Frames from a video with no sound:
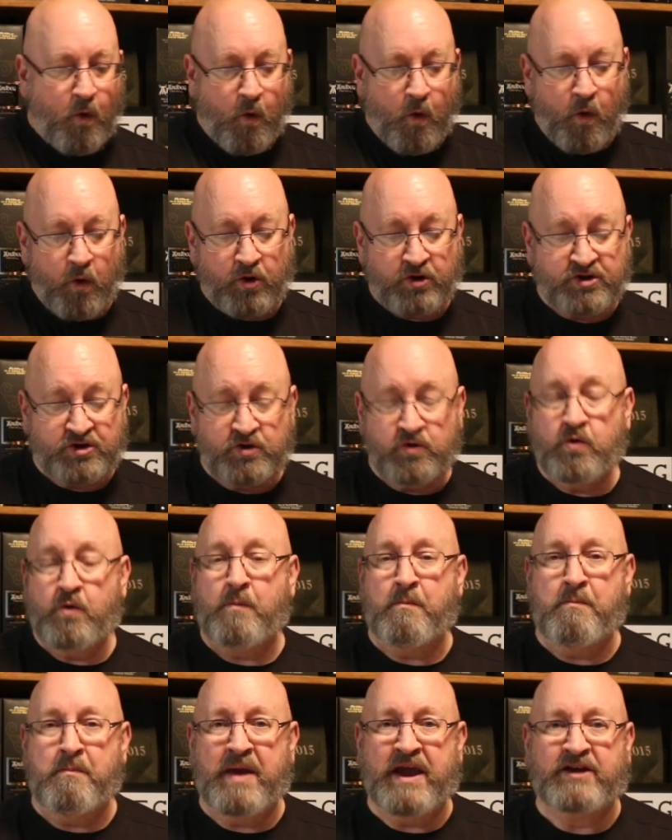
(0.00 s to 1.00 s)
or to
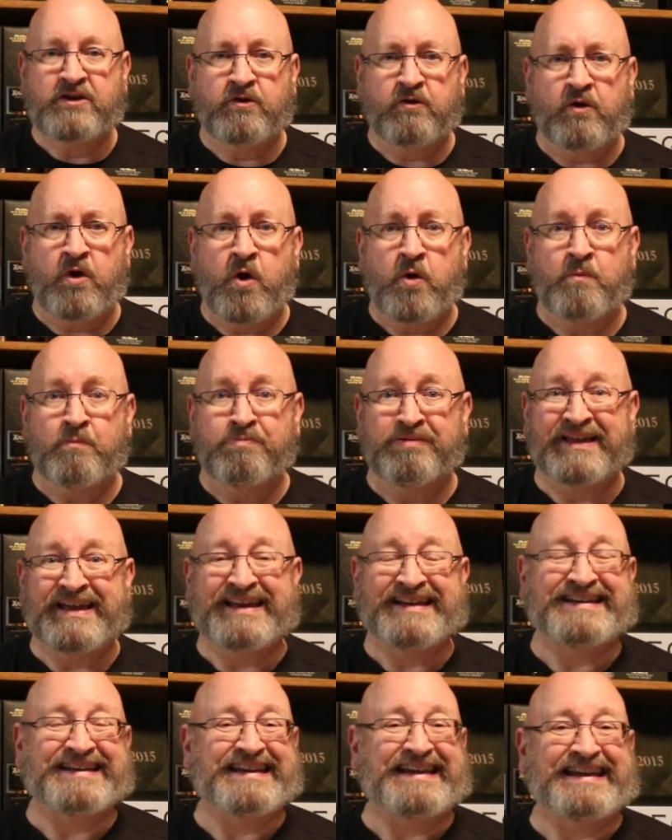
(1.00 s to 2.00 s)
make your own
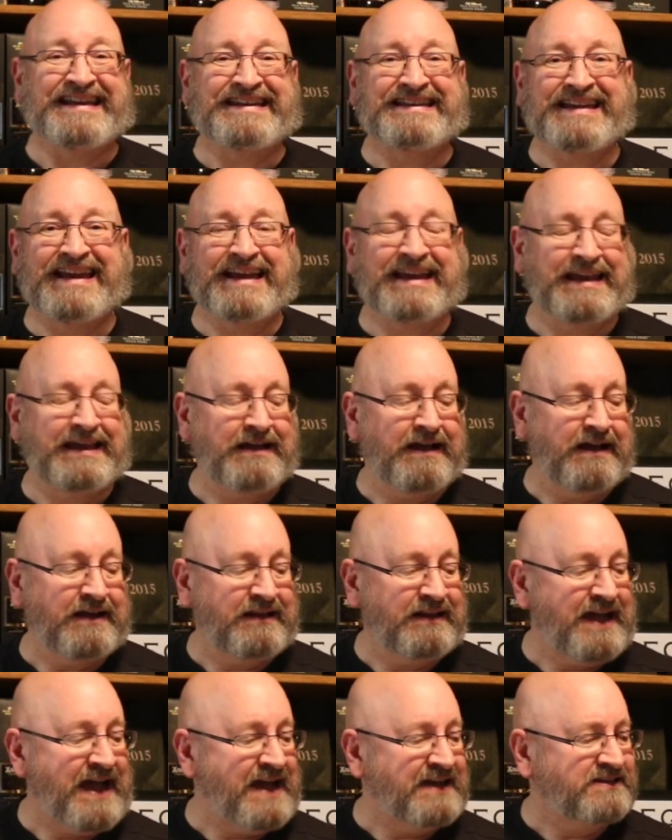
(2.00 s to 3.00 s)
blend in taking a
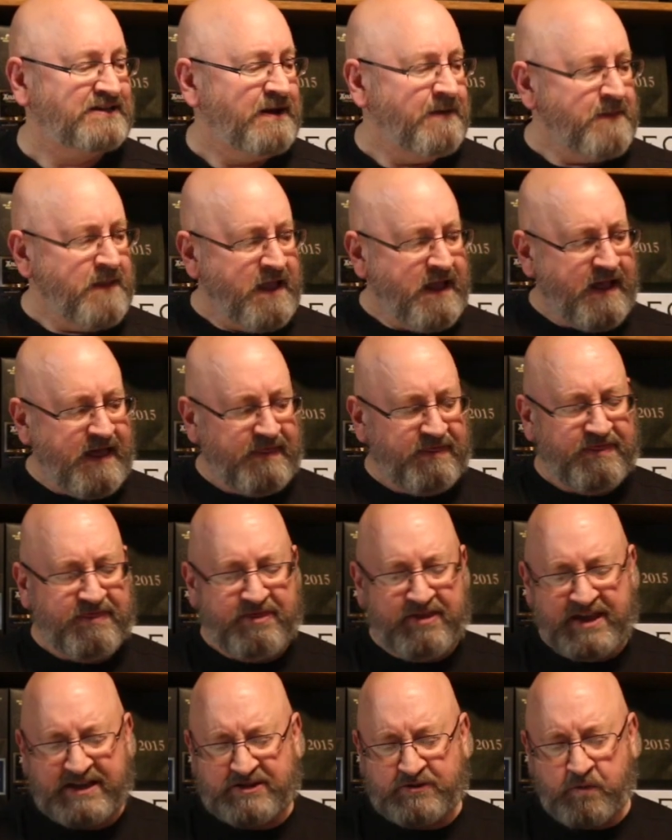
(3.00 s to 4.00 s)
class. Uh,
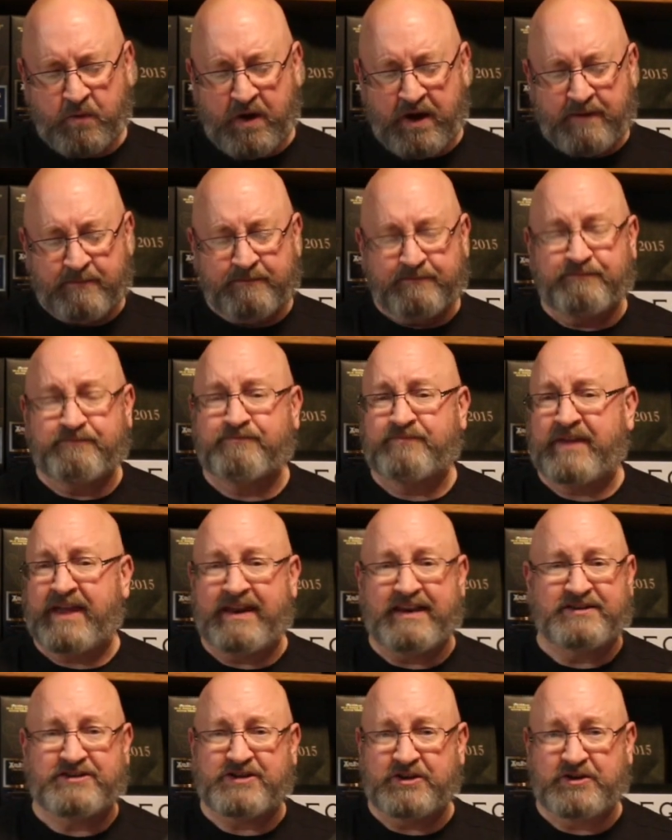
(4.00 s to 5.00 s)
this one,
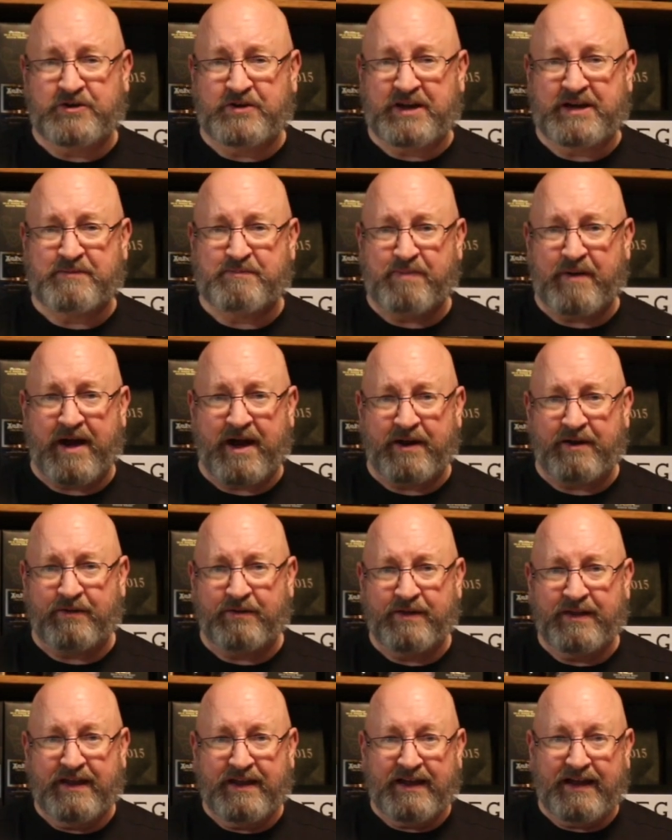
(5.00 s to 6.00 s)
and it's a unique
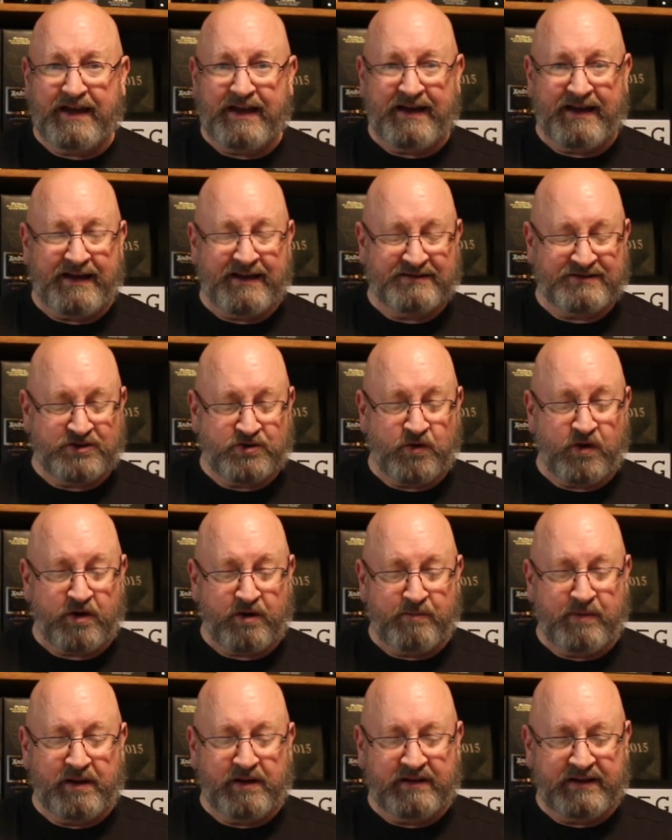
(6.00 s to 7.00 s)
bottle, uh,
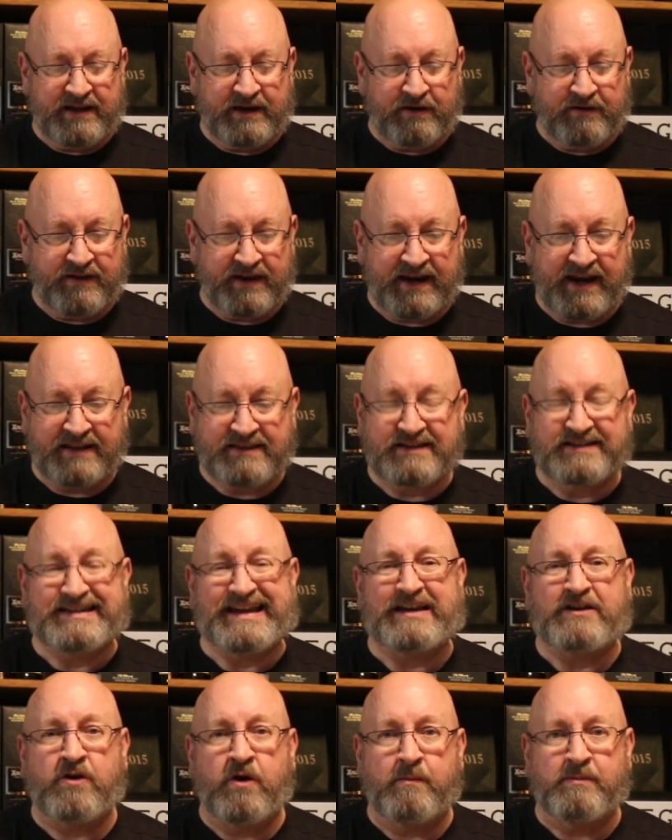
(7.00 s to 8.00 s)
200 milliliter that I got to
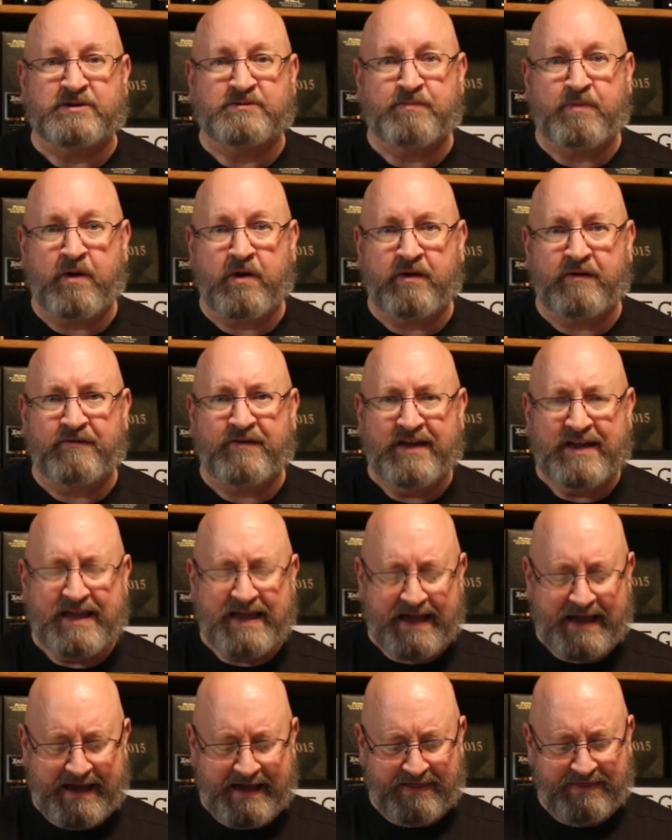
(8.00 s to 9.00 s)
take home as part of
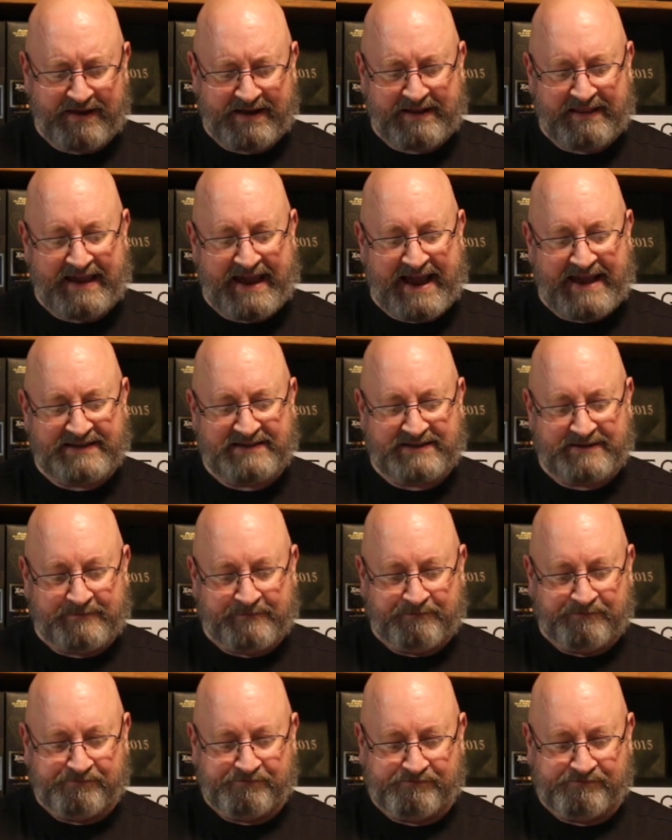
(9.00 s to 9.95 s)
uh, the class.